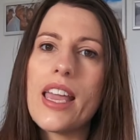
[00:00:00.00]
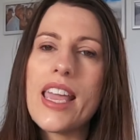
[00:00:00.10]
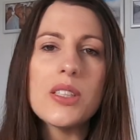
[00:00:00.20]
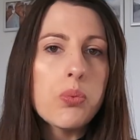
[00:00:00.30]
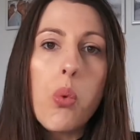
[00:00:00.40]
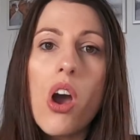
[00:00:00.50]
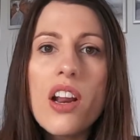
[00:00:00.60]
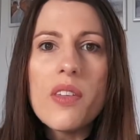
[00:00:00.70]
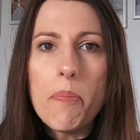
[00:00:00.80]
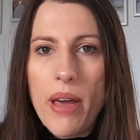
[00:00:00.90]
it's one
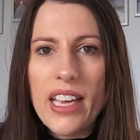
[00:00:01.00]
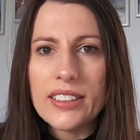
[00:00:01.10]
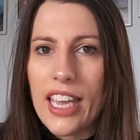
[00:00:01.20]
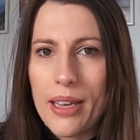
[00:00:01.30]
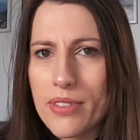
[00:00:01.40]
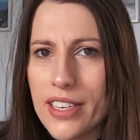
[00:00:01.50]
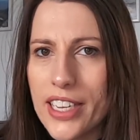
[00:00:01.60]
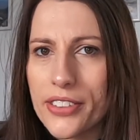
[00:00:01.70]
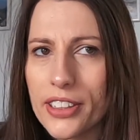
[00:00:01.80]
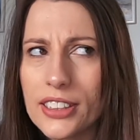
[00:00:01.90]
of the best kept
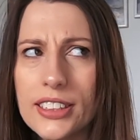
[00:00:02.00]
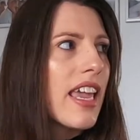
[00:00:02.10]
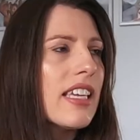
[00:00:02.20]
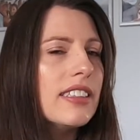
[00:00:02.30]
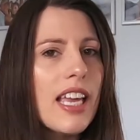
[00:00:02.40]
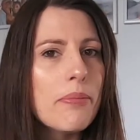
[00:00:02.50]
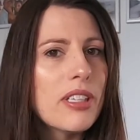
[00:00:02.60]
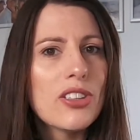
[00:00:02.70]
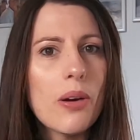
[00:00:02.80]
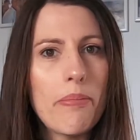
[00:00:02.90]
secrets, except
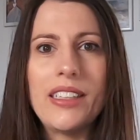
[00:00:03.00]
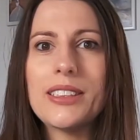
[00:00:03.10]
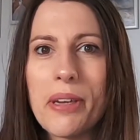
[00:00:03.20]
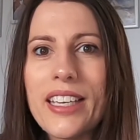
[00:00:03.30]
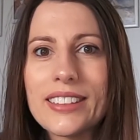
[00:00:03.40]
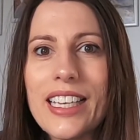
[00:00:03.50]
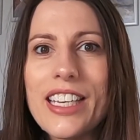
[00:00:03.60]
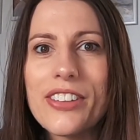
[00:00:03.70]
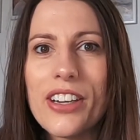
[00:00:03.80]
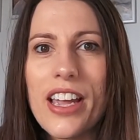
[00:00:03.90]
it's not meant to be a
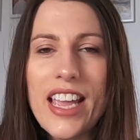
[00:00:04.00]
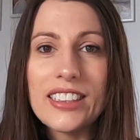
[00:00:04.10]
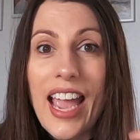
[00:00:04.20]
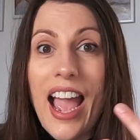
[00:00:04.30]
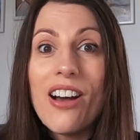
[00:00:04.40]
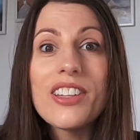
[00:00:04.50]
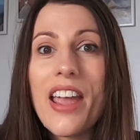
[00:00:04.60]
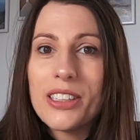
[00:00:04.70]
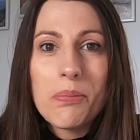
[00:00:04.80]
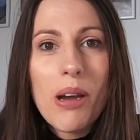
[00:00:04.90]
secret. It's out
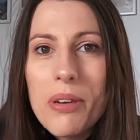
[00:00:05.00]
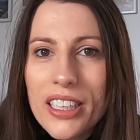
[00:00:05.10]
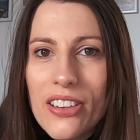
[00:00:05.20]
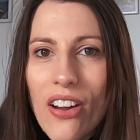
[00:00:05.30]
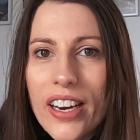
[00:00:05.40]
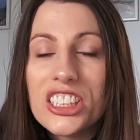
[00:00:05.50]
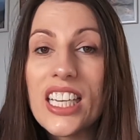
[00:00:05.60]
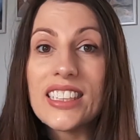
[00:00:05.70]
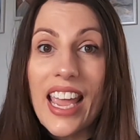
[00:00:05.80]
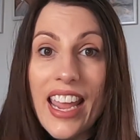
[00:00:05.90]
there, it's public knowledge,
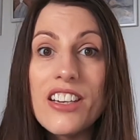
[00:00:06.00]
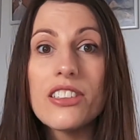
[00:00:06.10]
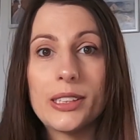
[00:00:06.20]
it's in your